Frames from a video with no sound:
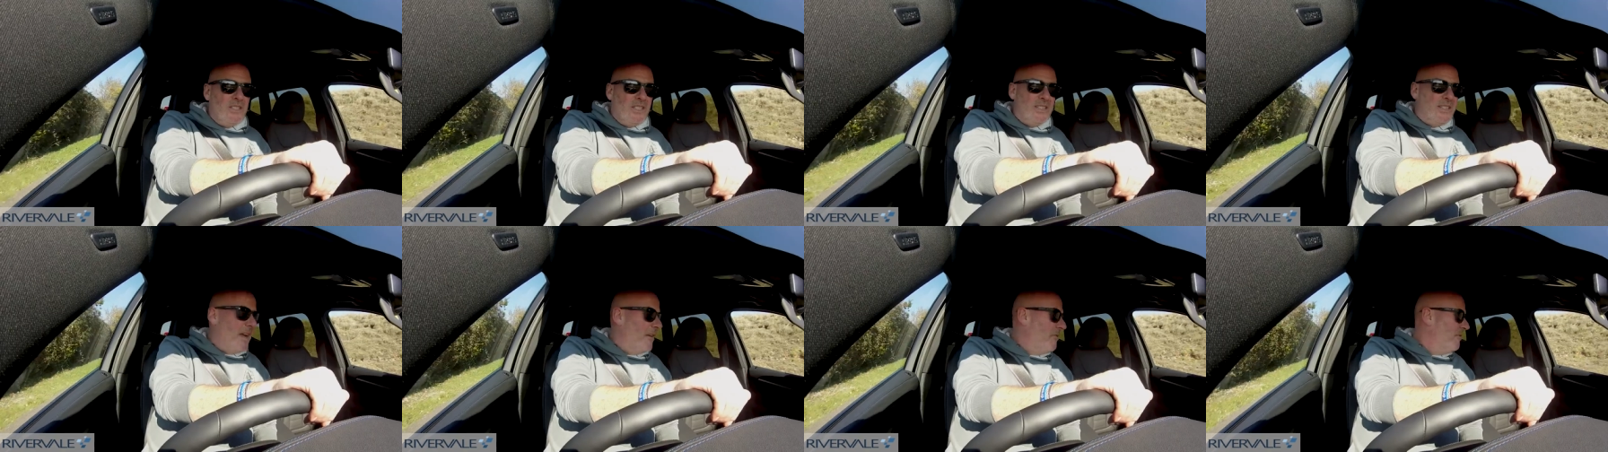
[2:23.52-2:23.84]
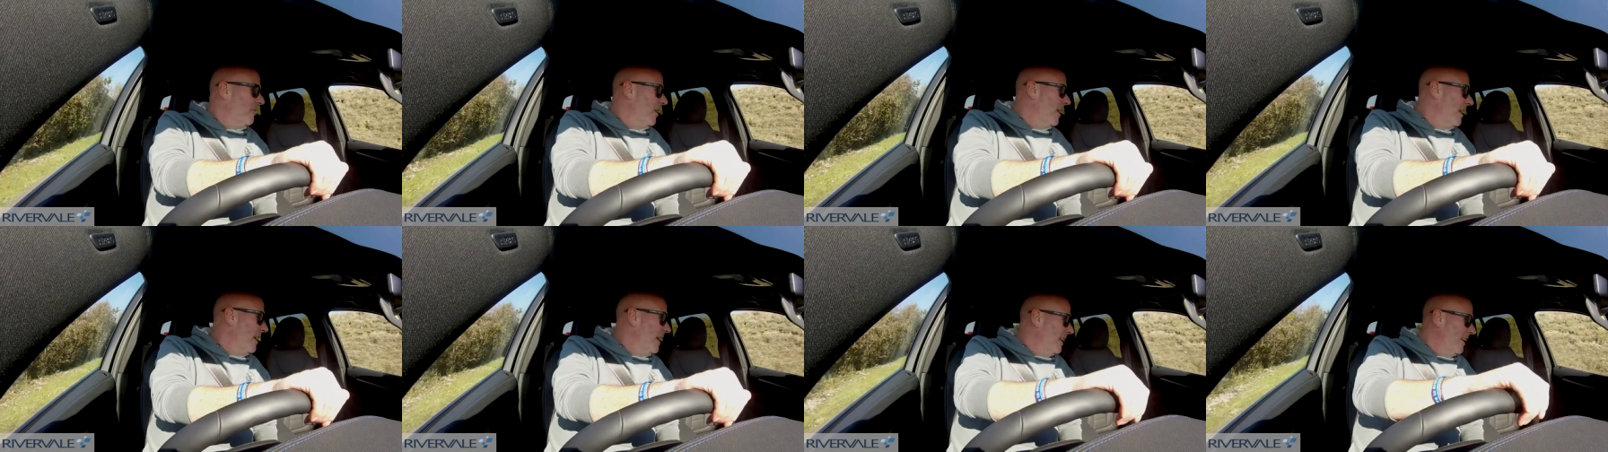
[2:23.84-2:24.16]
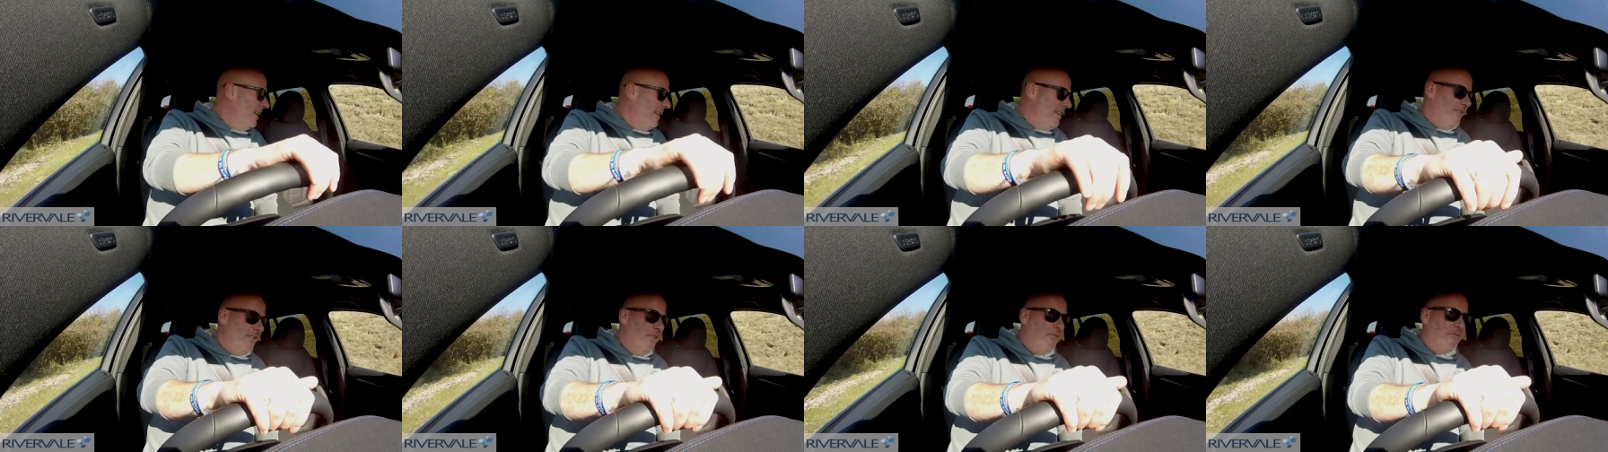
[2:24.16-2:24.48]
So
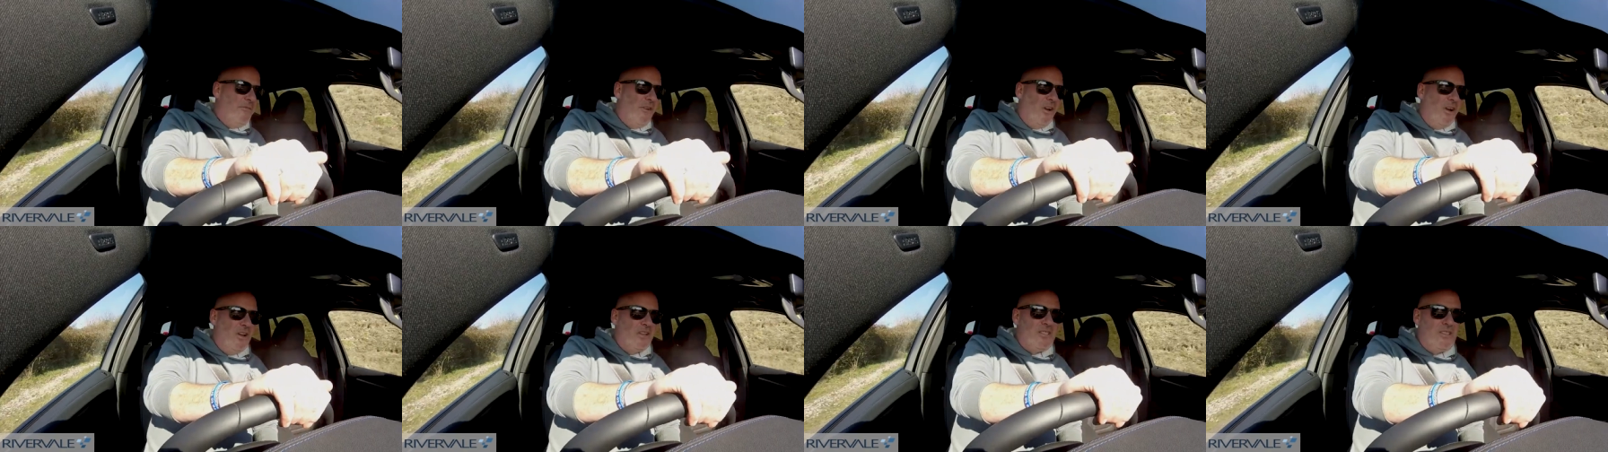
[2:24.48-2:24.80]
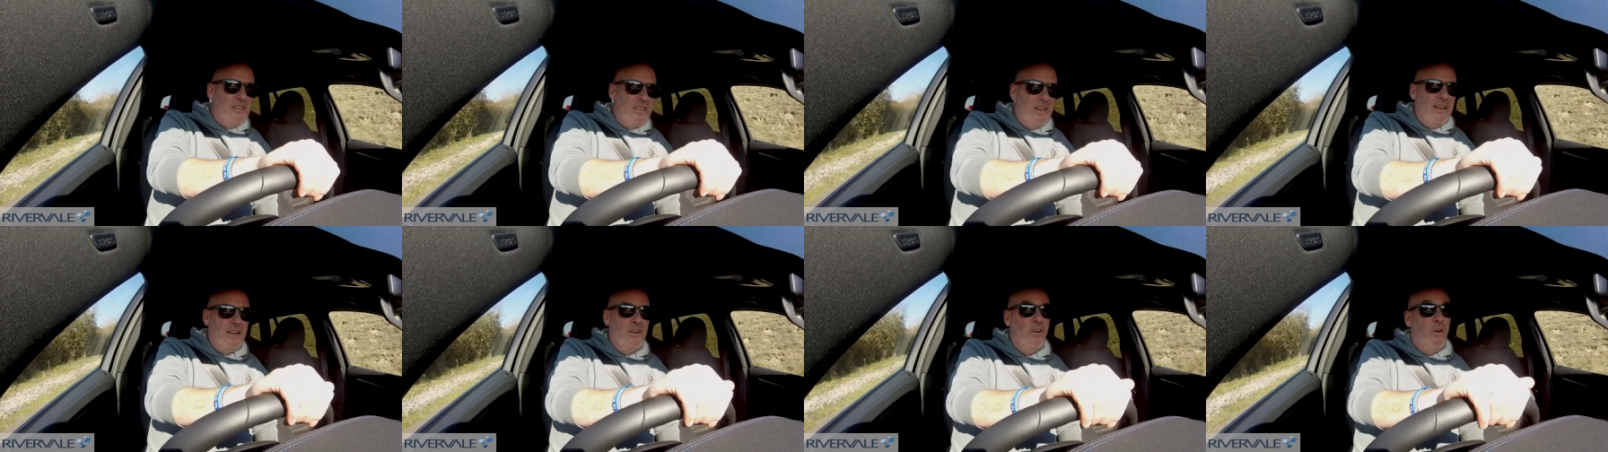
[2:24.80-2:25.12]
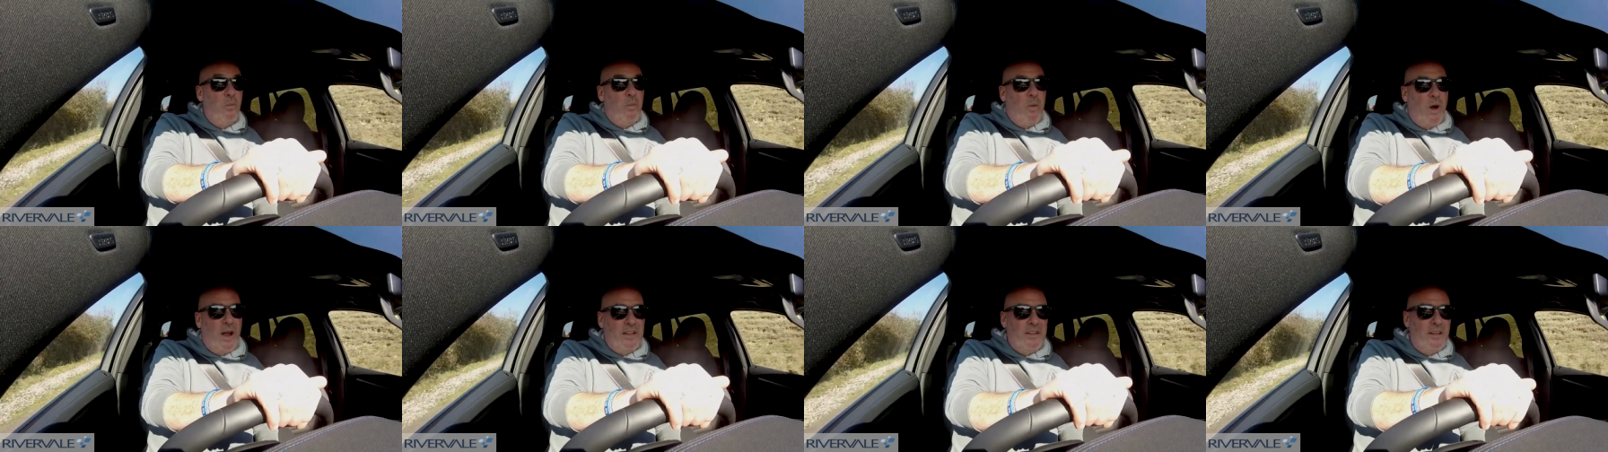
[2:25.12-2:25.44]
definitely the first thing
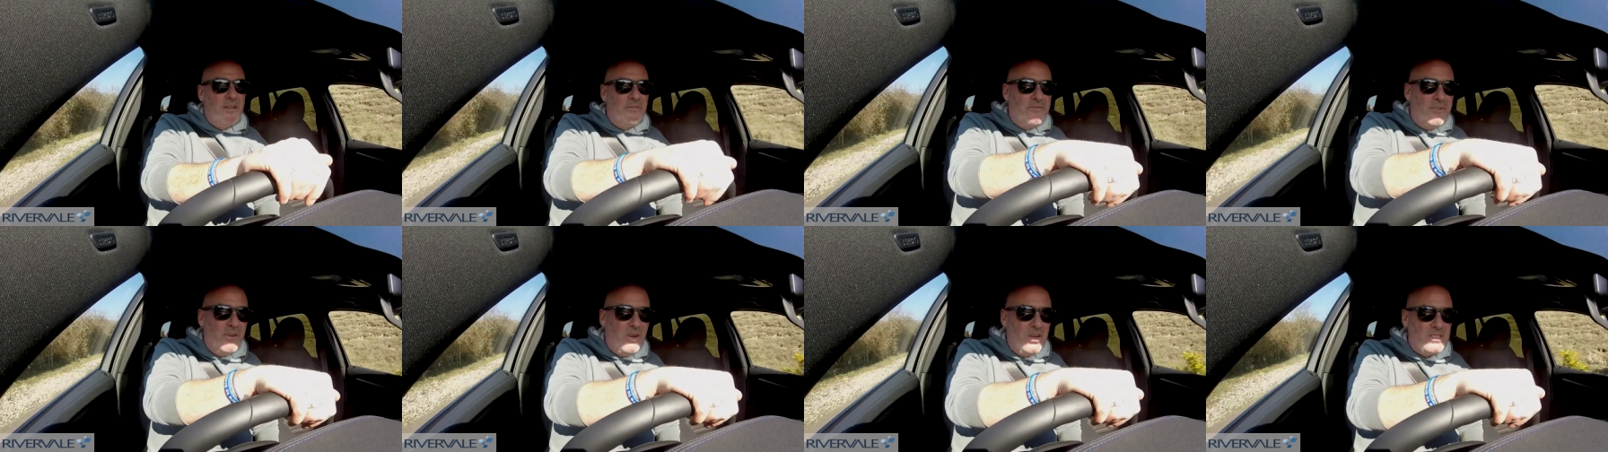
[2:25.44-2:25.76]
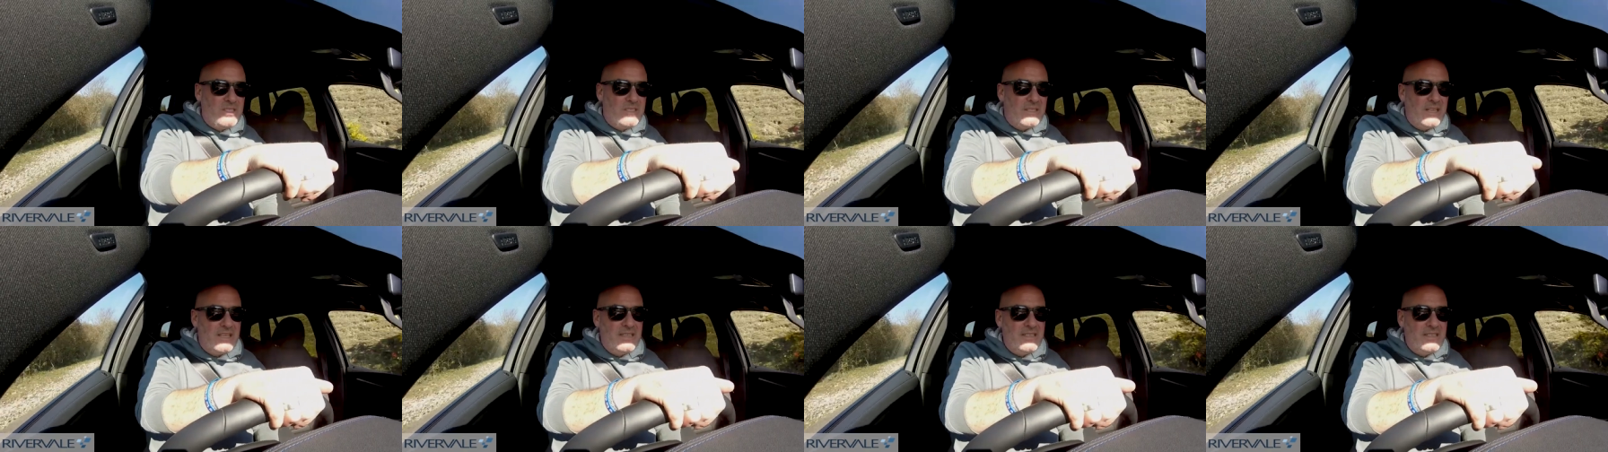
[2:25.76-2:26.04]
or one of the first